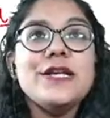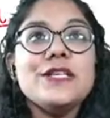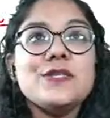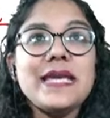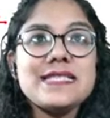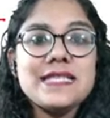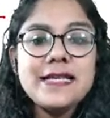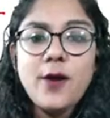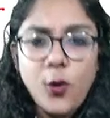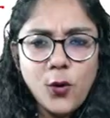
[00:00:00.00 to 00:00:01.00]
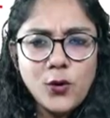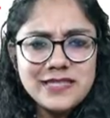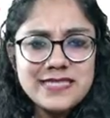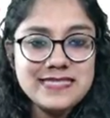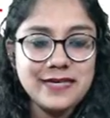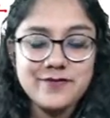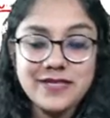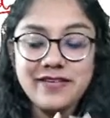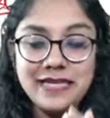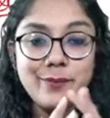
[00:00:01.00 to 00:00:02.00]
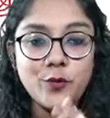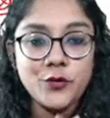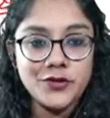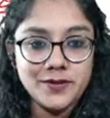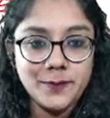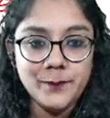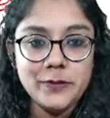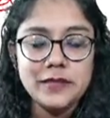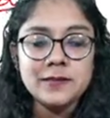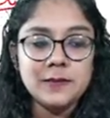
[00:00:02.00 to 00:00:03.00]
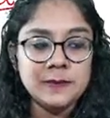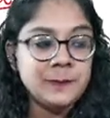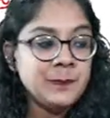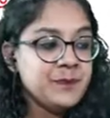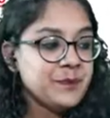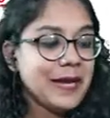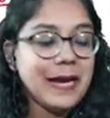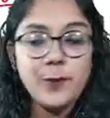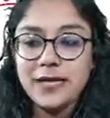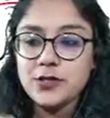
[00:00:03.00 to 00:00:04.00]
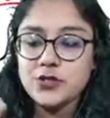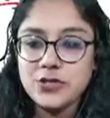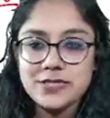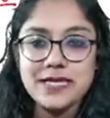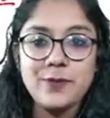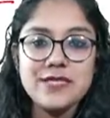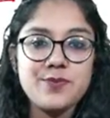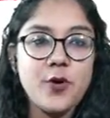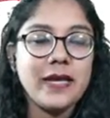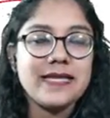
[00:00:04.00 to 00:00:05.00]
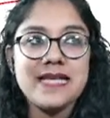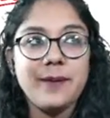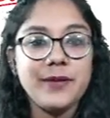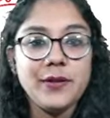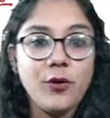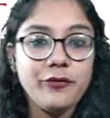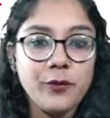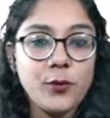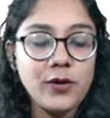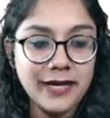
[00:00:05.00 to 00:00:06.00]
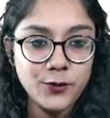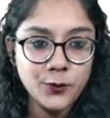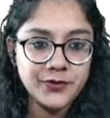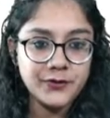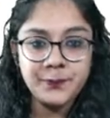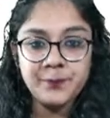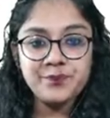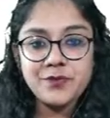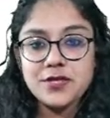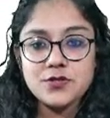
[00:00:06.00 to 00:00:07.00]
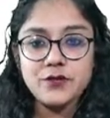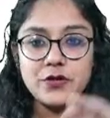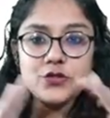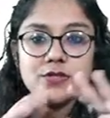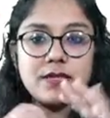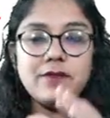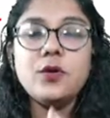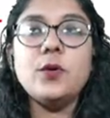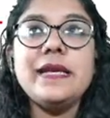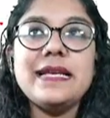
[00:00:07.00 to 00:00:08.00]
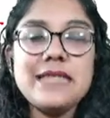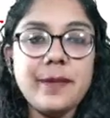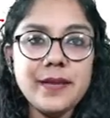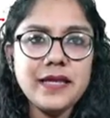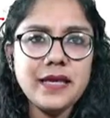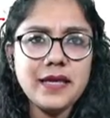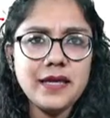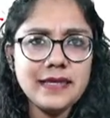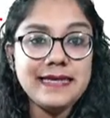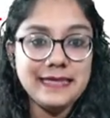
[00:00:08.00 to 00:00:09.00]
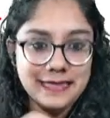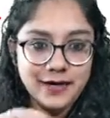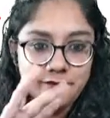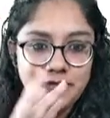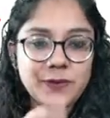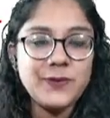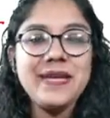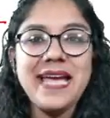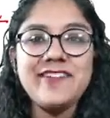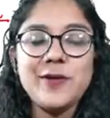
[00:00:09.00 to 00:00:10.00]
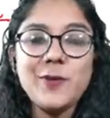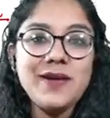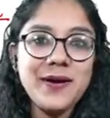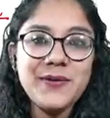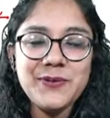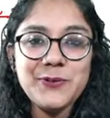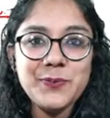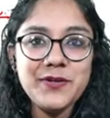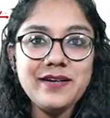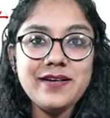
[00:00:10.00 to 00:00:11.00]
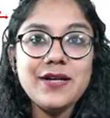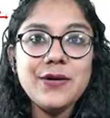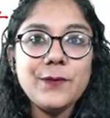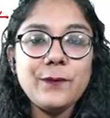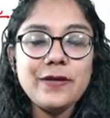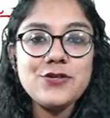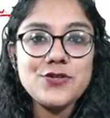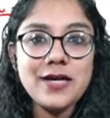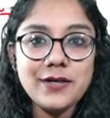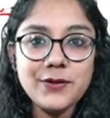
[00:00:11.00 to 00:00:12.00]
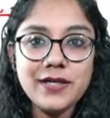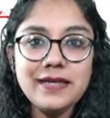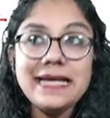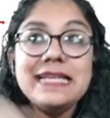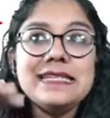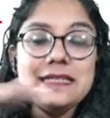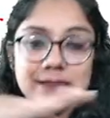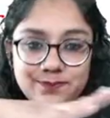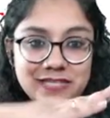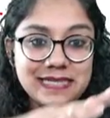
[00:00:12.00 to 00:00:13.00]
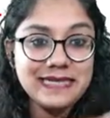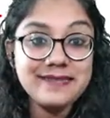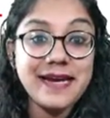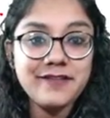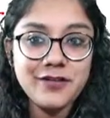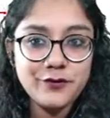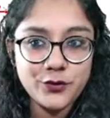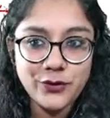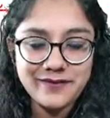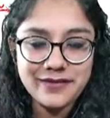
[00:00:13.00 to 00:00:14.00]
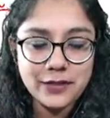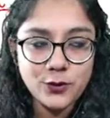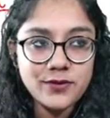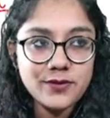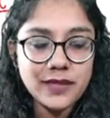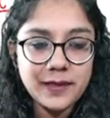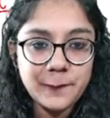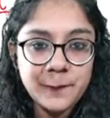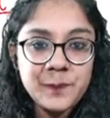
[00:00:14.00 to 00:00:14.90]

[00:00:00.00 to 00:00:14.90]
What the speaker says: So yes, all these stuffs are very important. I would like to just give a small example of Ola and Uber. So if I just give you an example, in India, we know we have an Ola and Uber, which are good in the like driving and all. Okay,